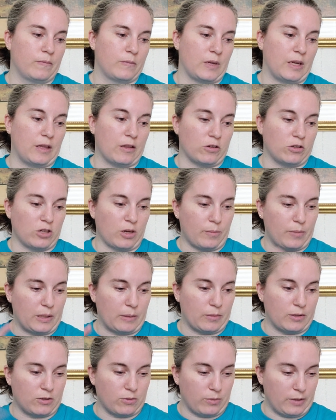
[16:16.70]
either jumping
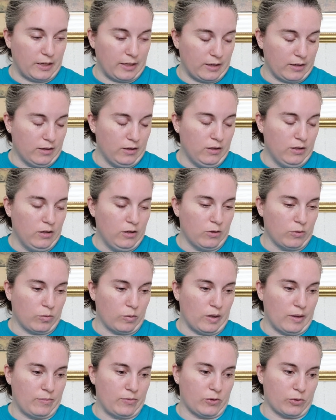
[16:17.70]
between
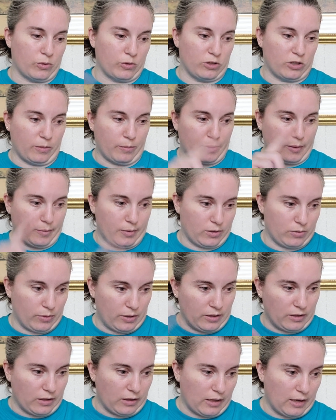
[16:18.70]
whips or jumping
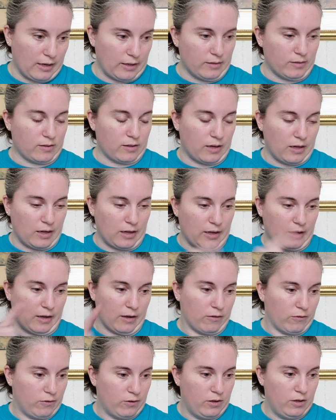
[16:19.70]
between the lines that I
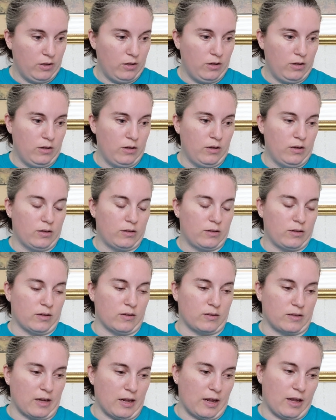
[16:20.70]
have to
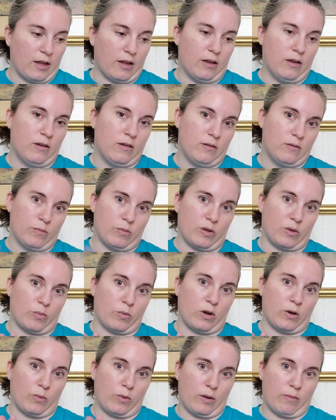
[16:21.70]
stay with
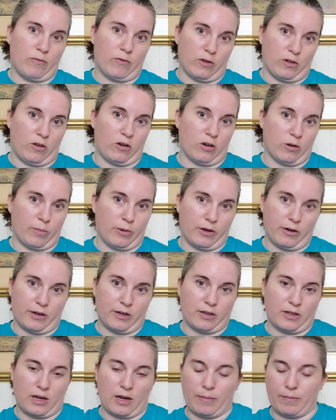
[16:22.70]
one whip for a longer period
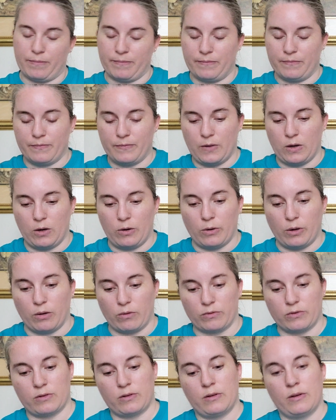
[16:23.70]
of time. Who
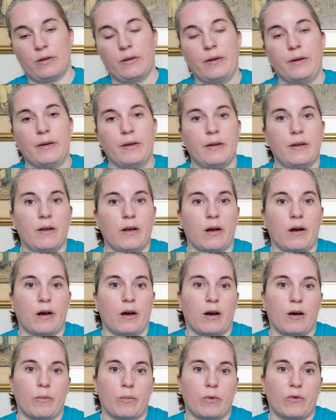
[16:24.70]
knows?
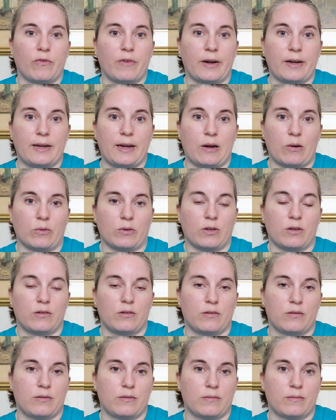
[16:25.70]
We'll find out.
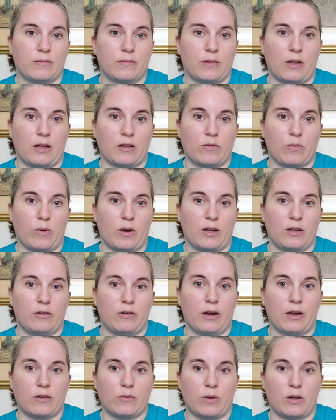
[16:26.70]
That's why you
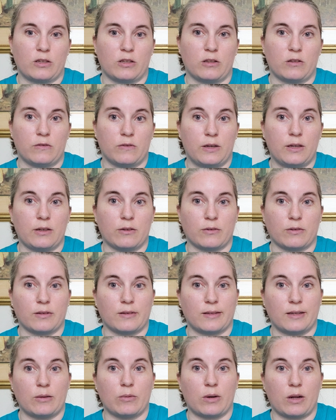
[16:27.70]
guys watch these videos, to
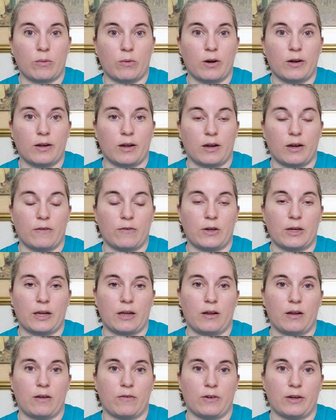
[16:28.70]
see what I worked on
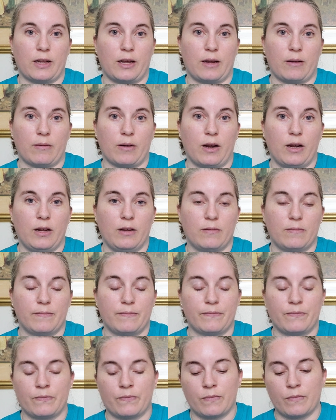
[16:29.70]
every day, right?
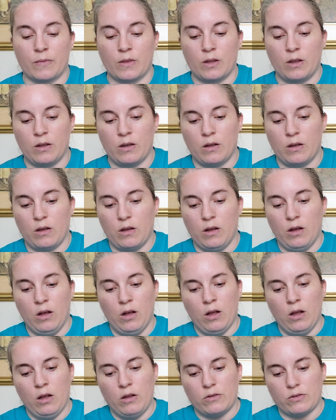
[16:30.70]

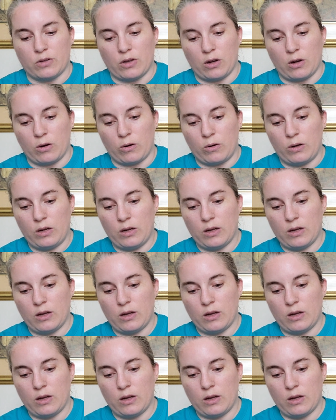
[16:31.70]
So,